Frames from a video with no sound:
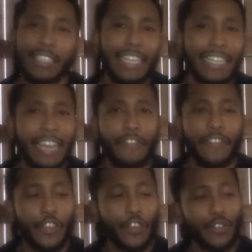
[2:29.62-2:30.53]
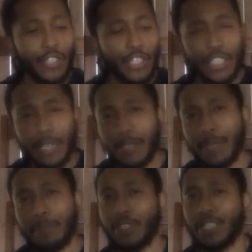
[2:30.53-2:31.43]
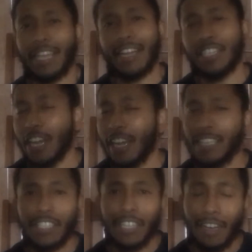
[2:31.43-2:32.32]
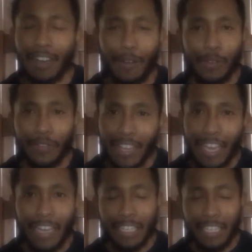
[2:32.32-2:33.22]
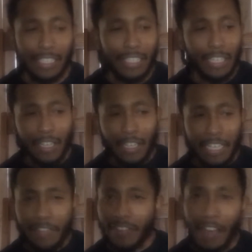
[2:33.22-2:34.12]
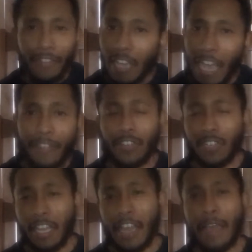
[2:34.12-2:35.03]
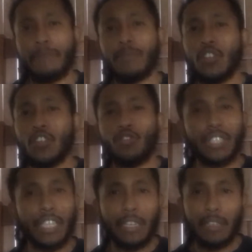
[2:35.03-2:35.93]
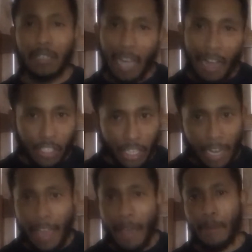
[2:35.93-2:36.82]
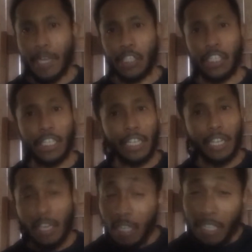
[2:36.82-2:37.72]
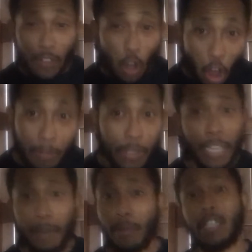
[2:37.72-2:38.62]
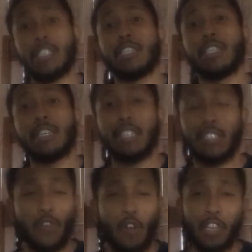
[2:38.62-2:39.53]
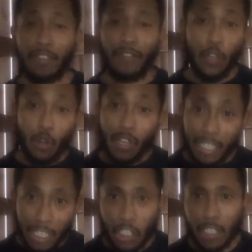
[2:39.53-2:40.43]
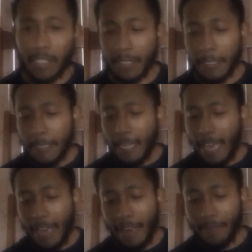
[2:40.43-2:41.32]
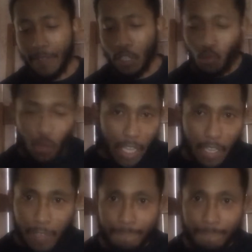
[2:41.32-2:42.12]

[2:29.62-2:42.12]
that field, something's got to change with that, because even after the game, you've seen Kyle Shanahan mention it, even Armstead mentioned it as far as the field conditions. And this week,